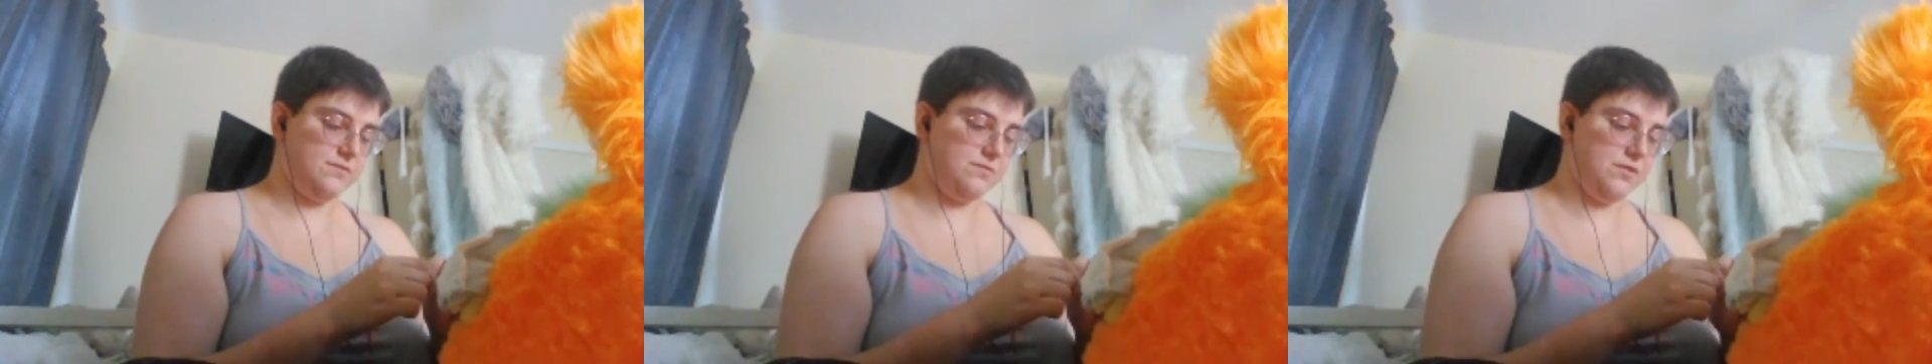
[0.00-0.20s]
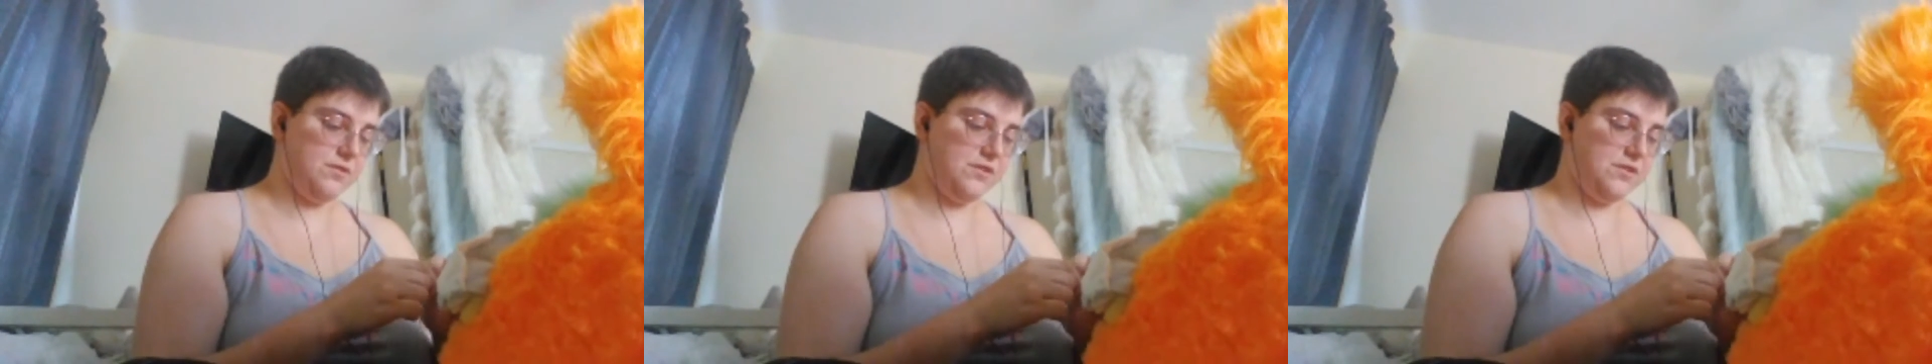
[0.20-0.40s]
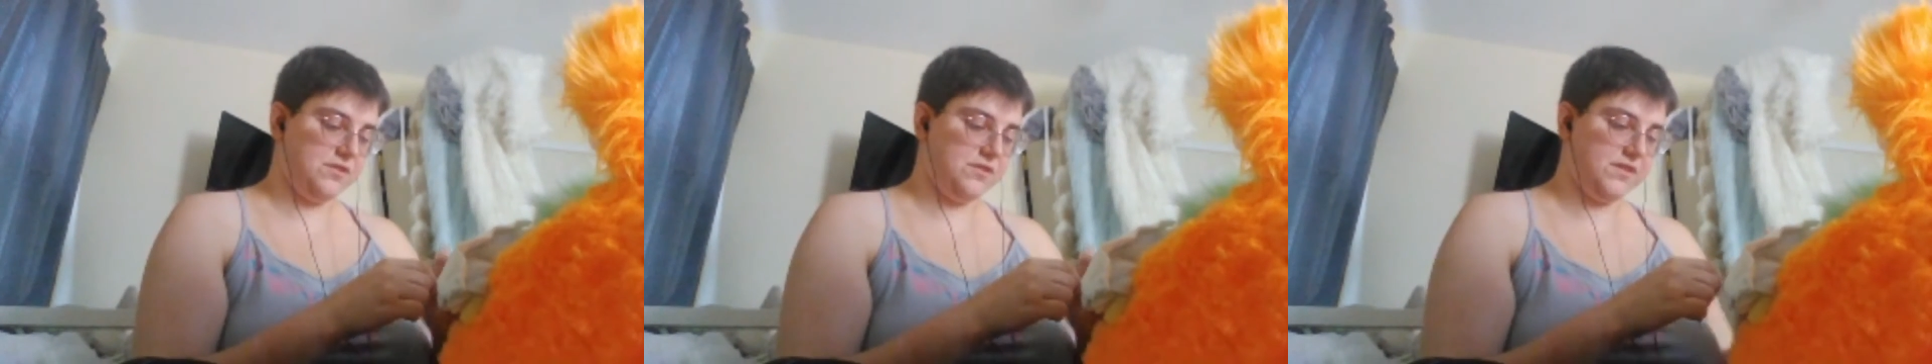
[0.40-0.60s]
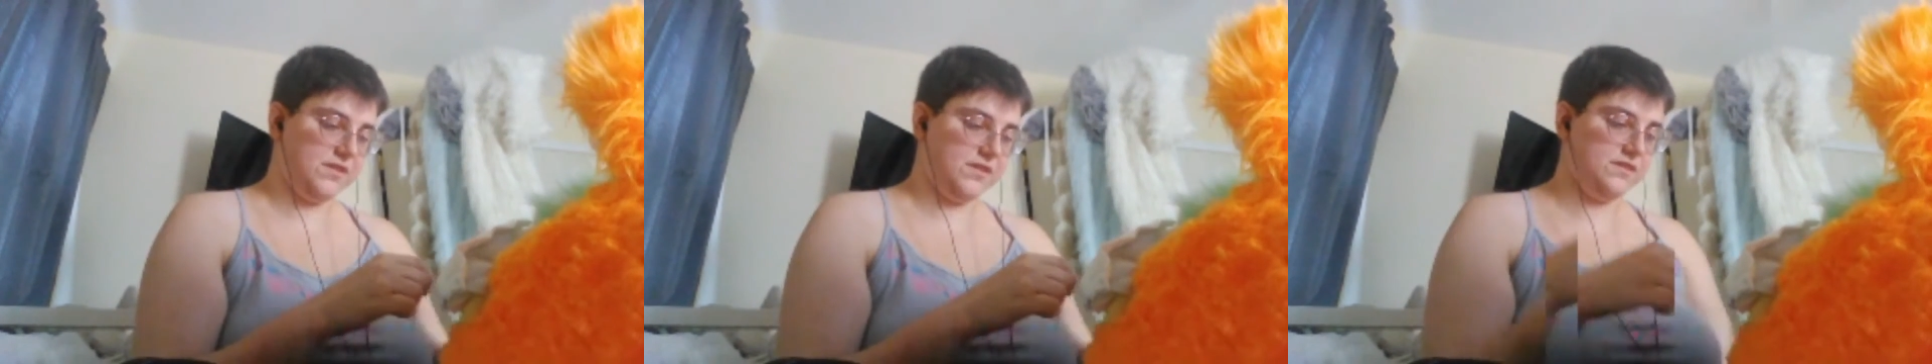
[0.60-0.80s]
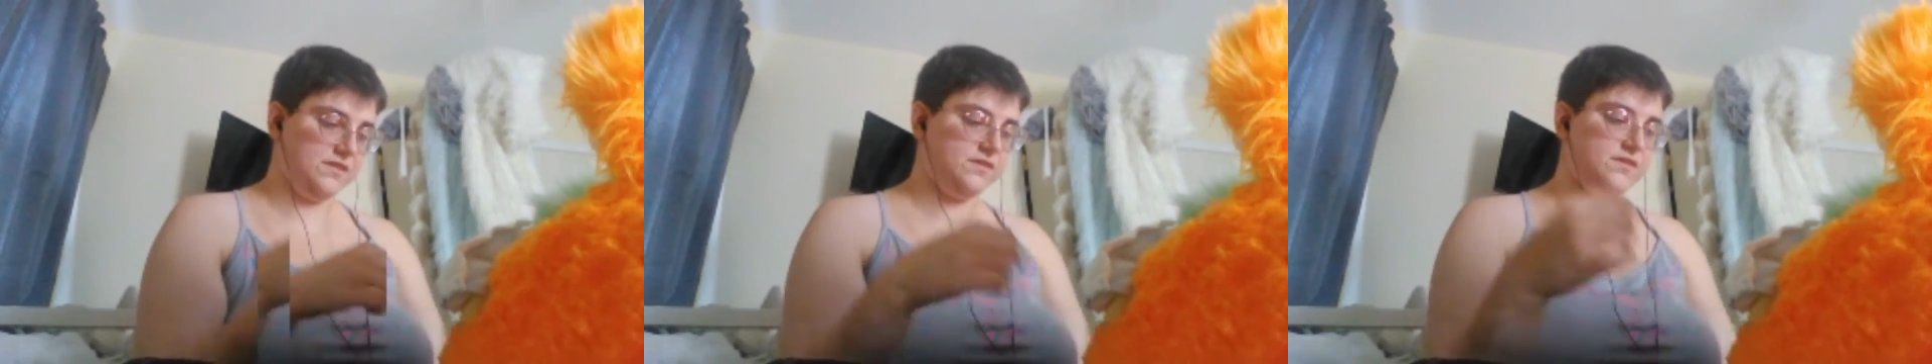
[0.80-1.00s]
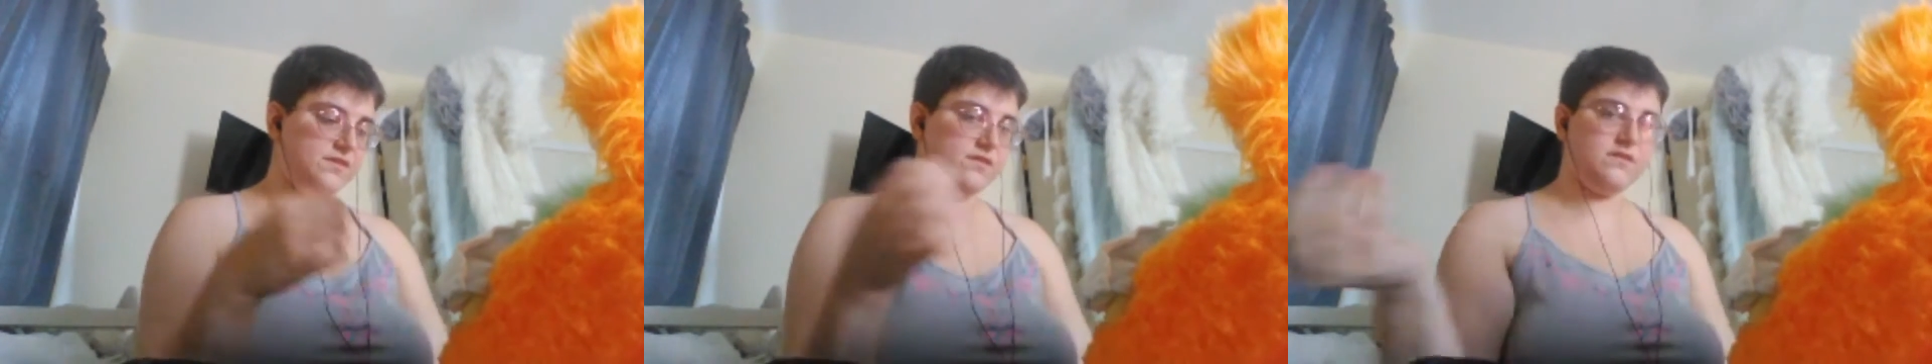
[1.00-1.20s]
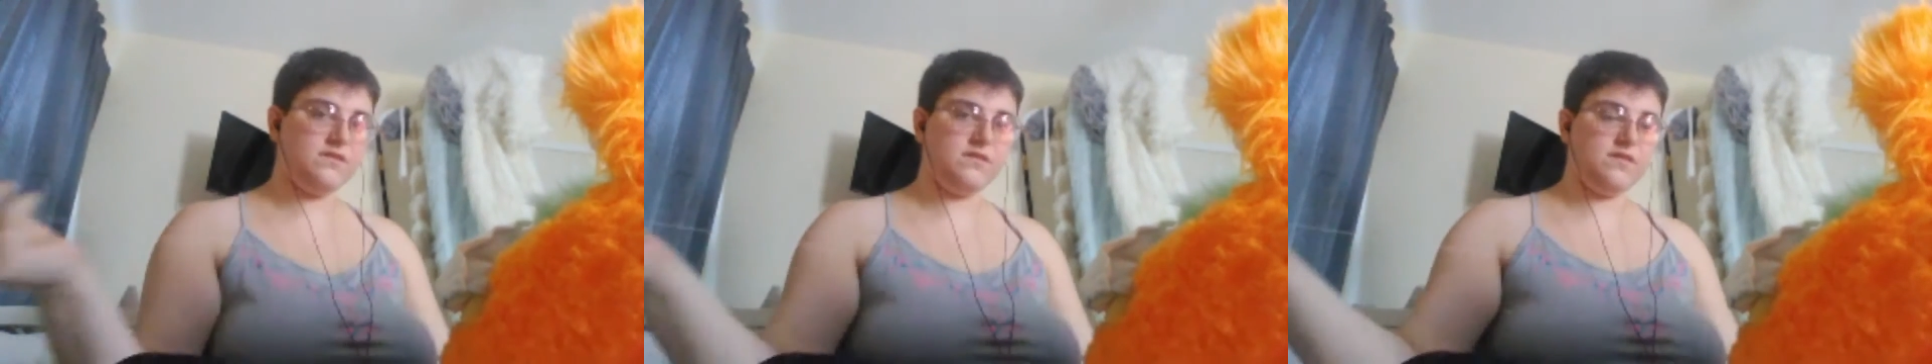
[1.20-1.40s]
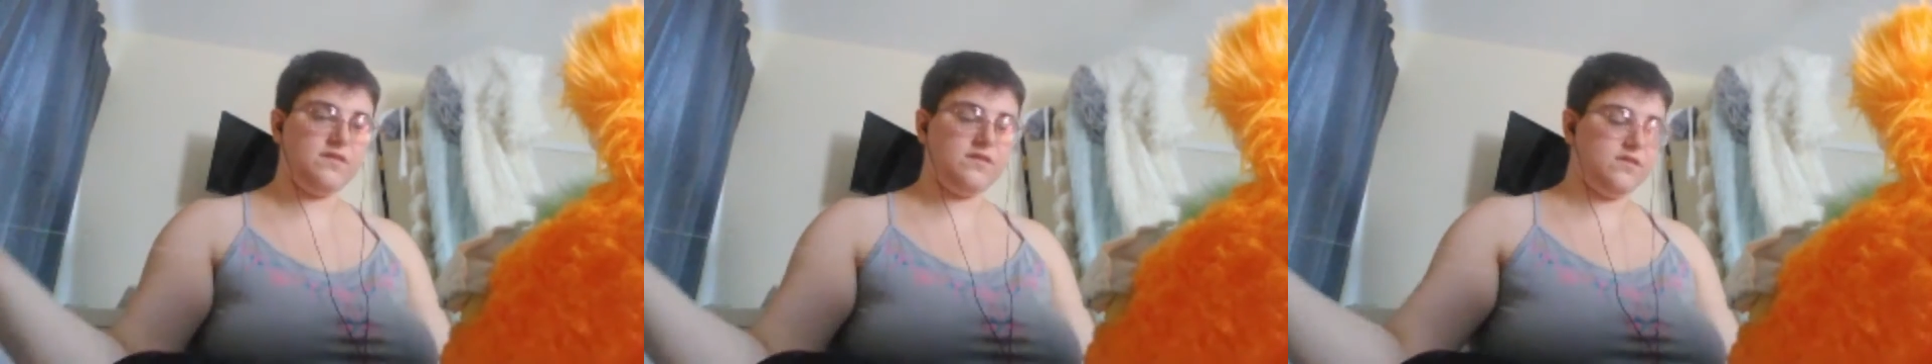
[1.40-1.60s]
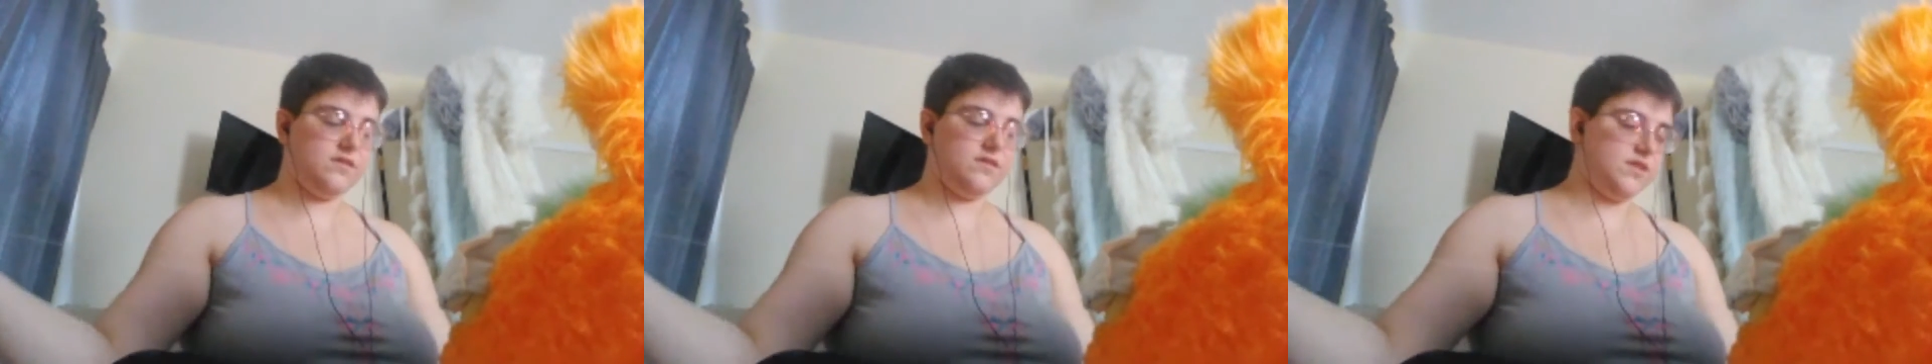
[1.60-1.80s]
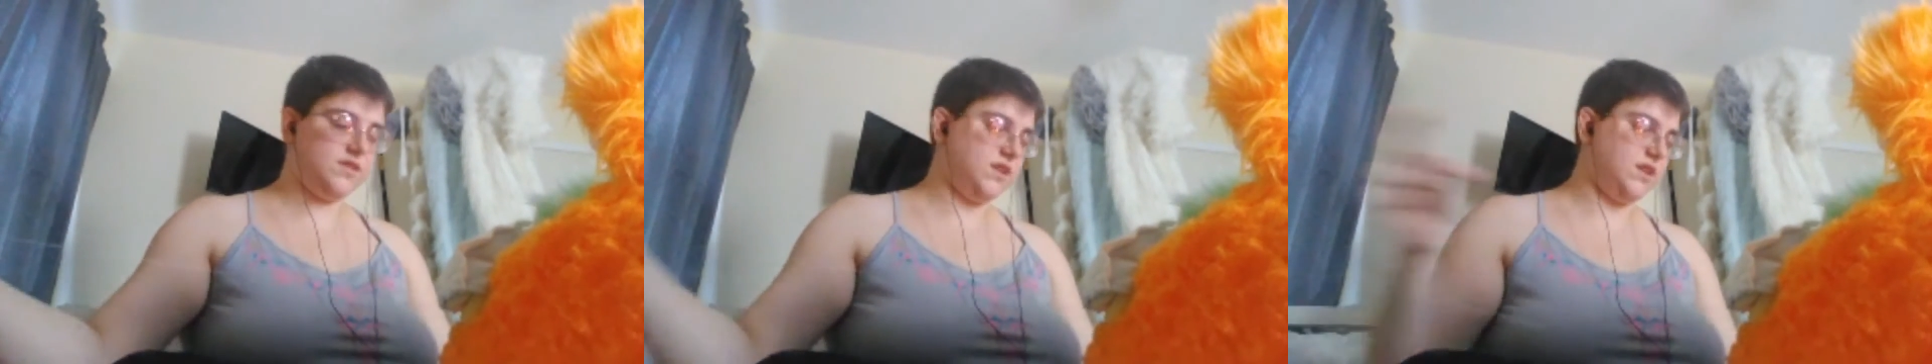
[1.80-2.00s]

person. Tuh.